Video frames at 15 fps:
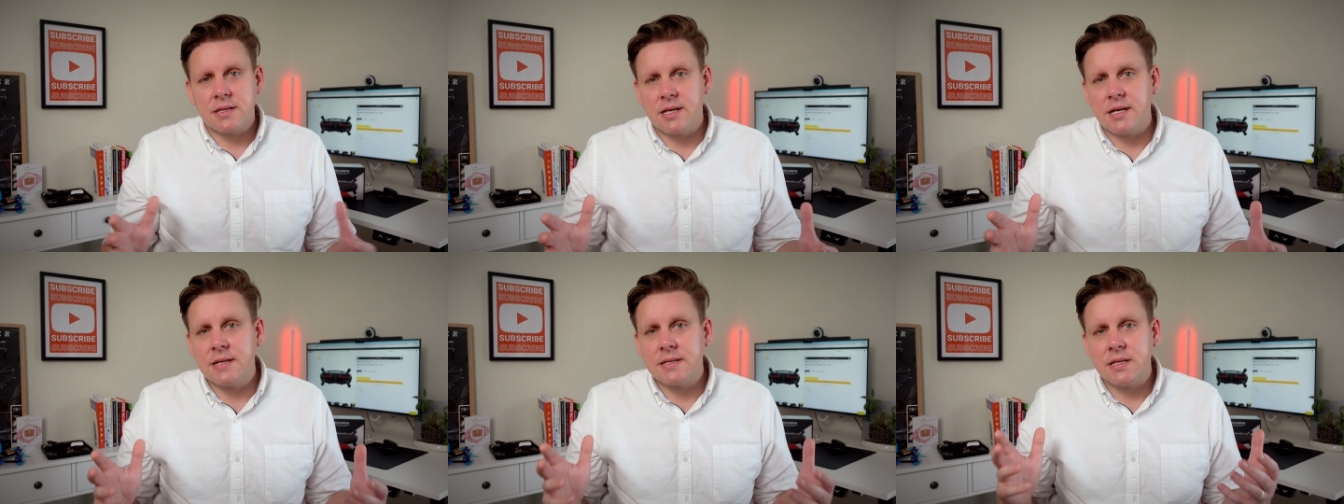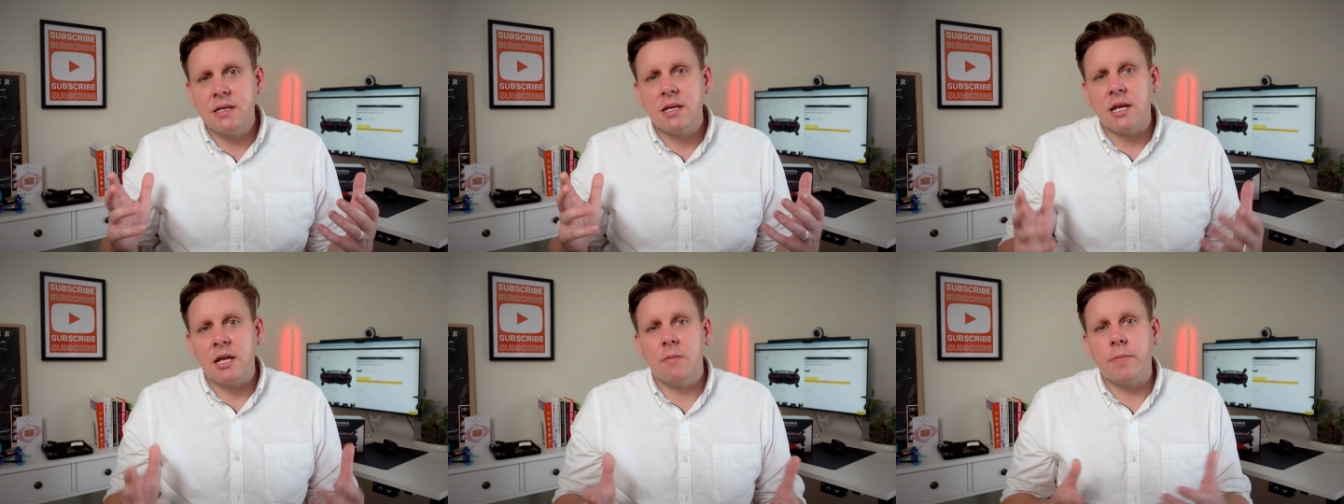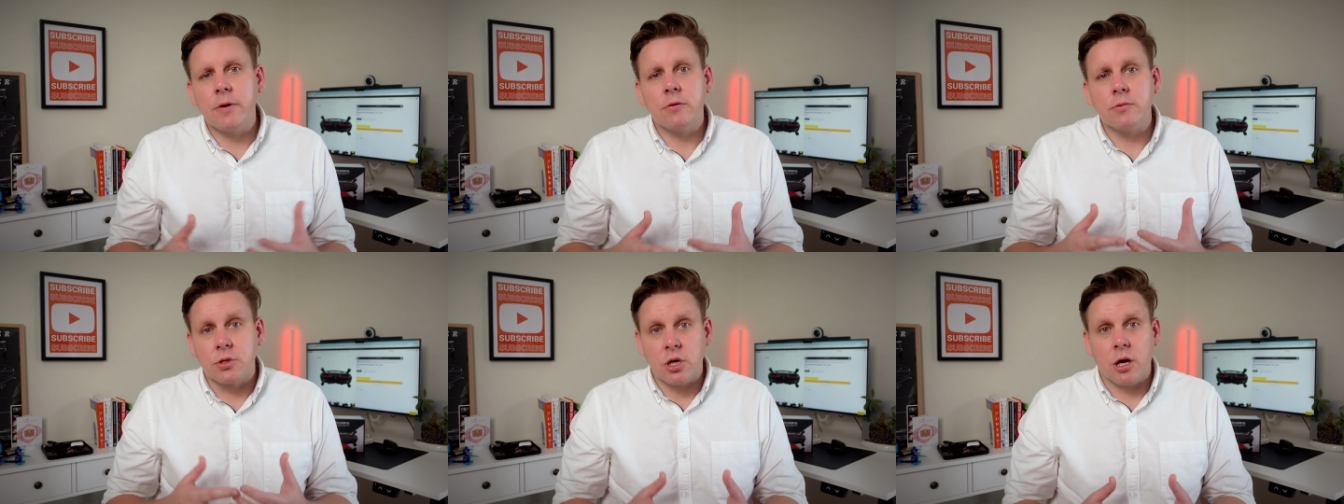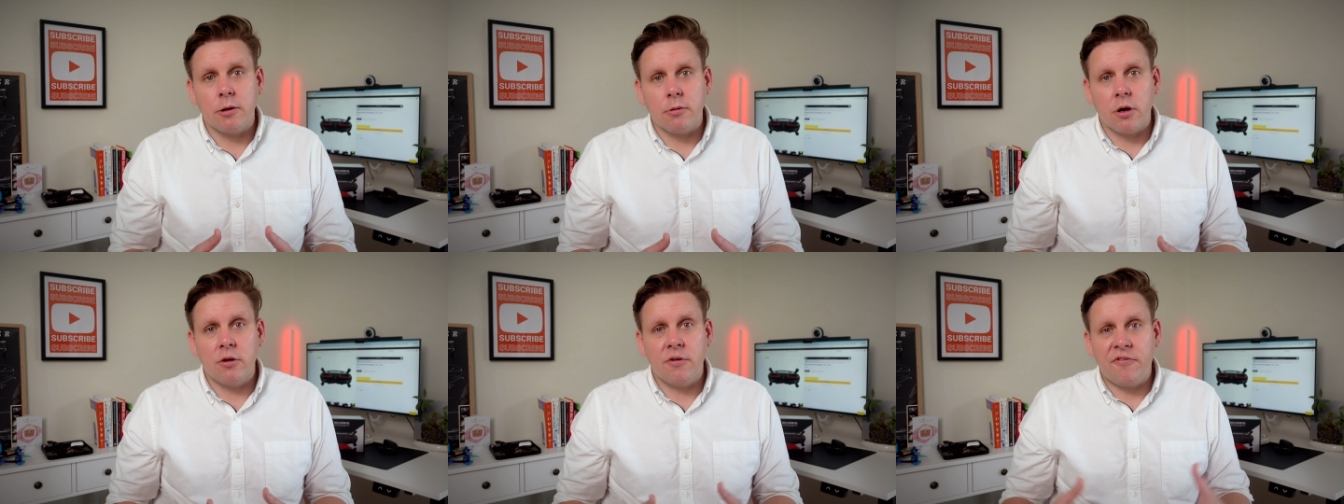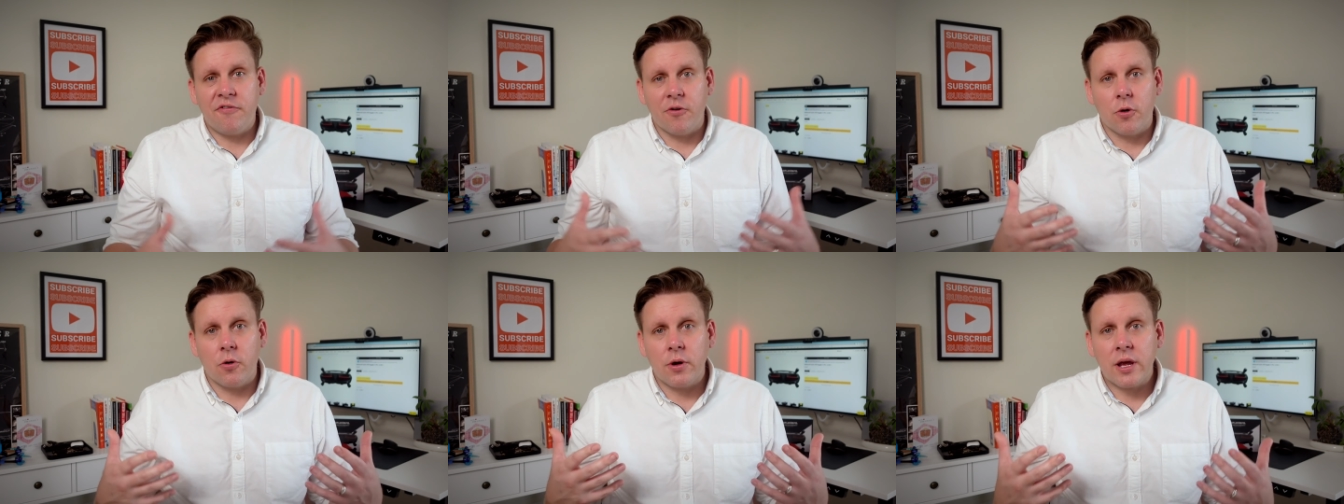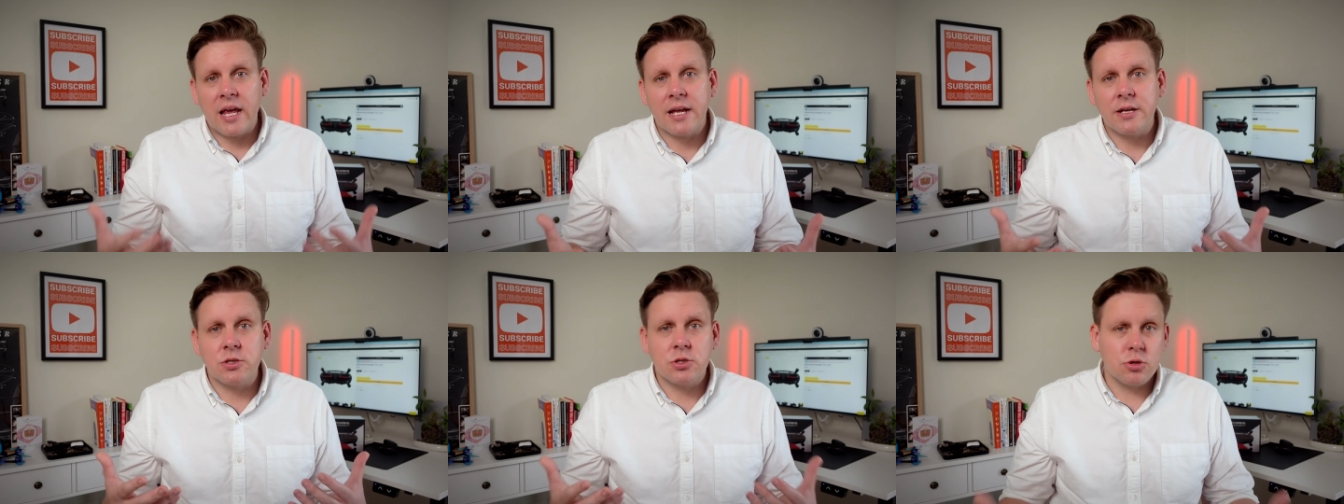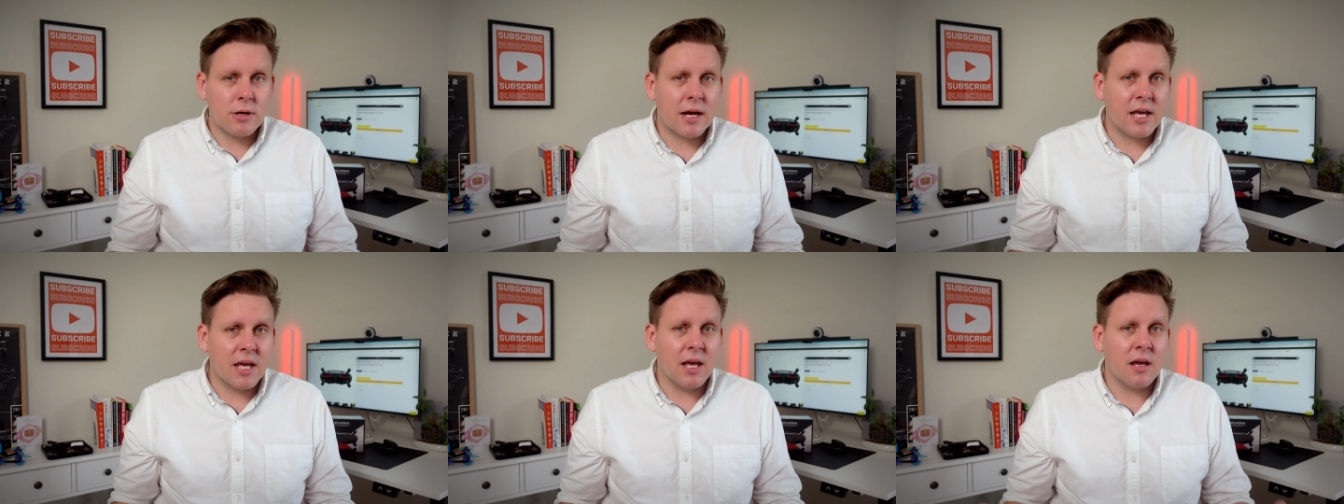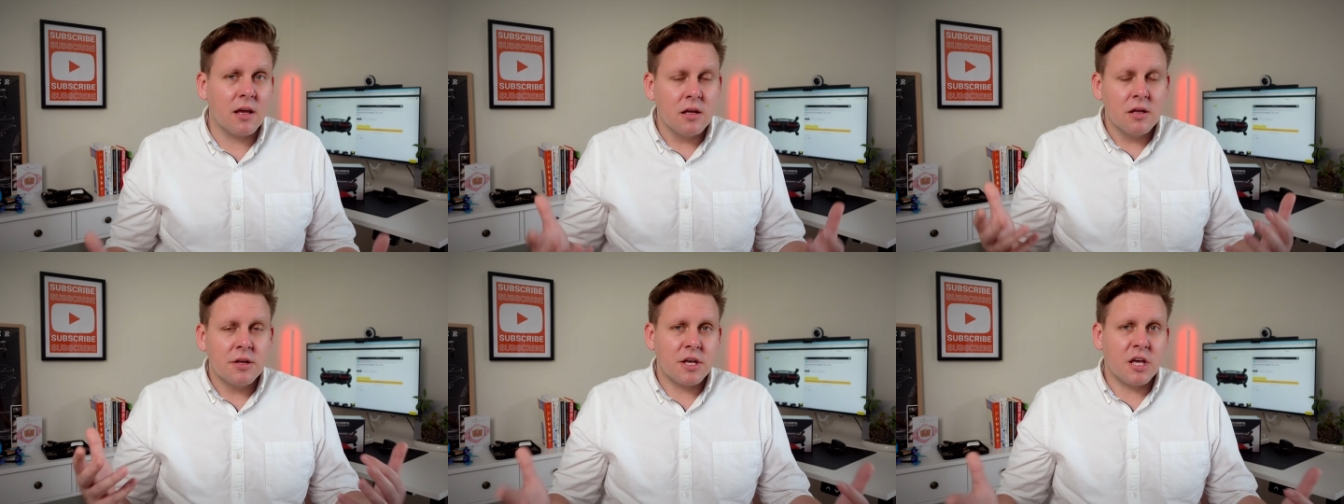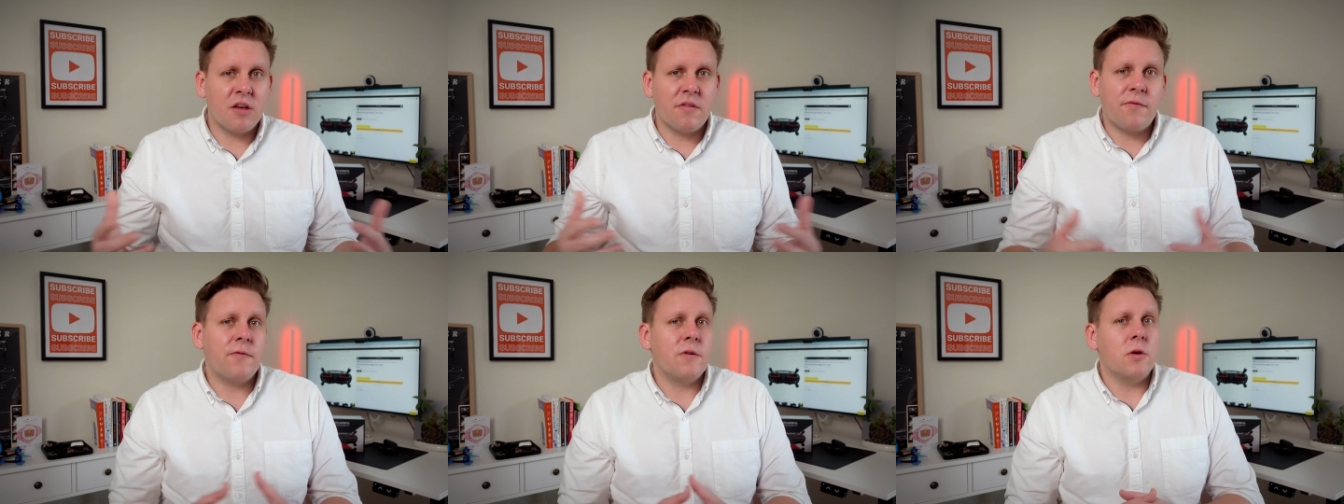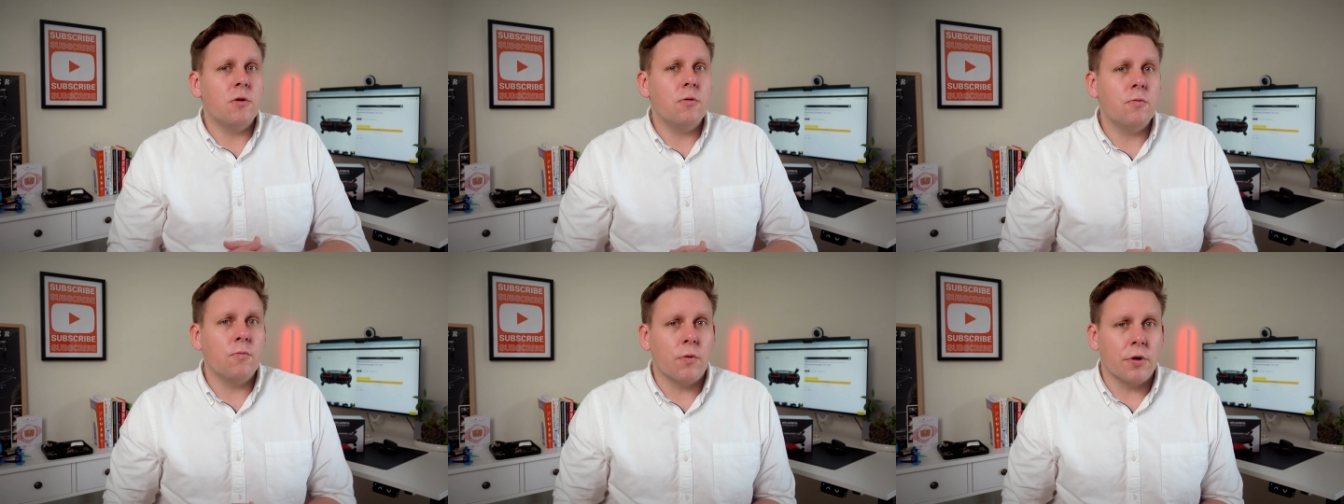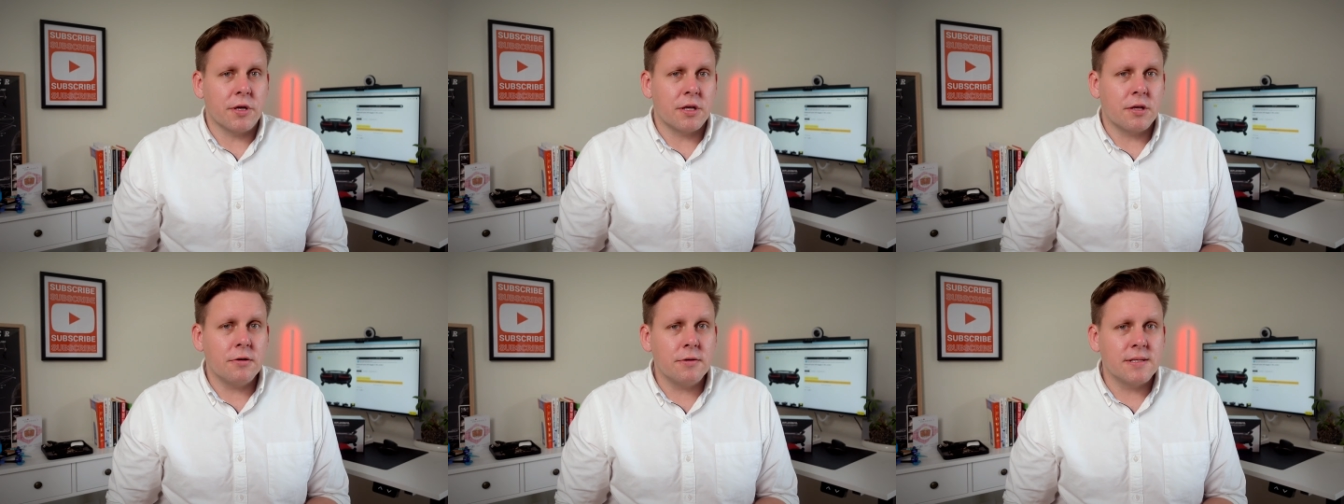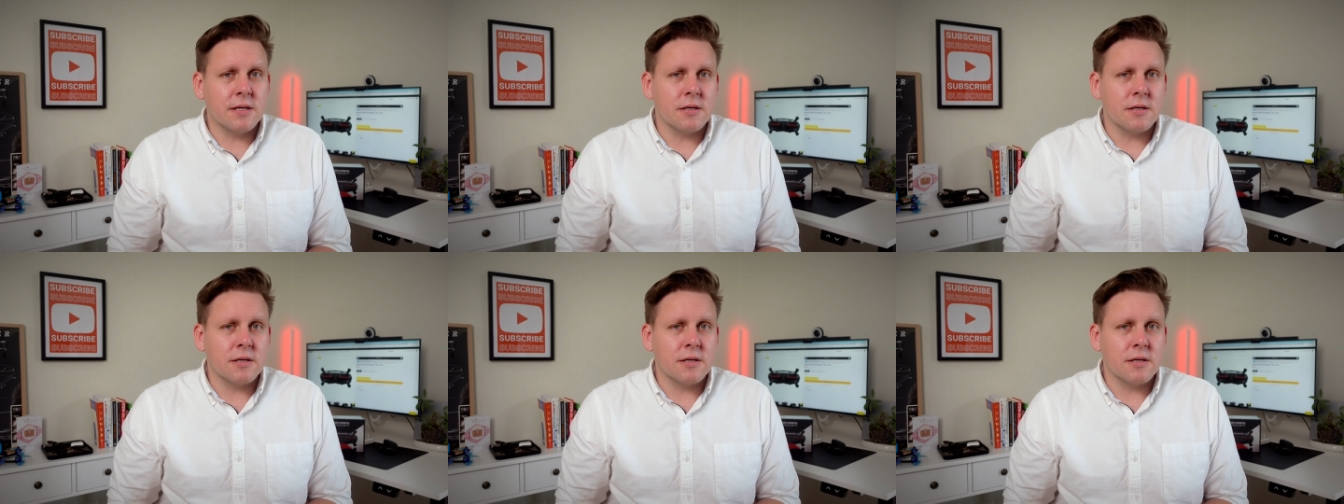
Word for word: there's an inbuilt gyro for head tracking if you want to use